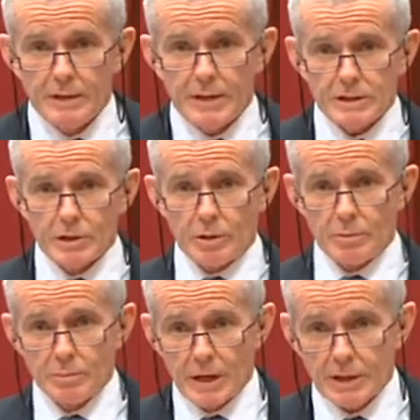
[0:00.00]
and that's
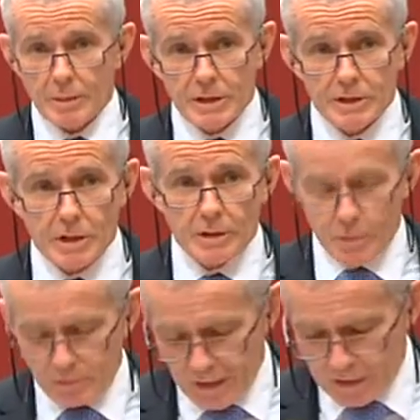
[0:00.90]
not my comment is not a
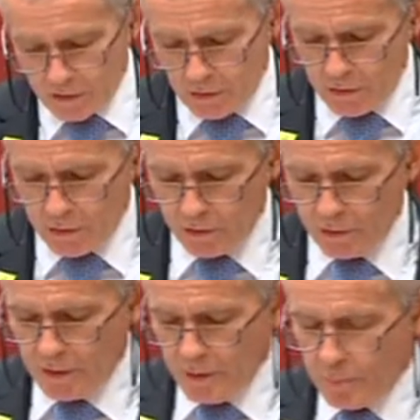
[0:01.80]
reflection on her,
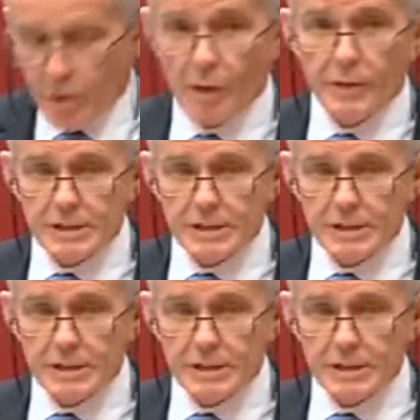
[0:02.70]
but on the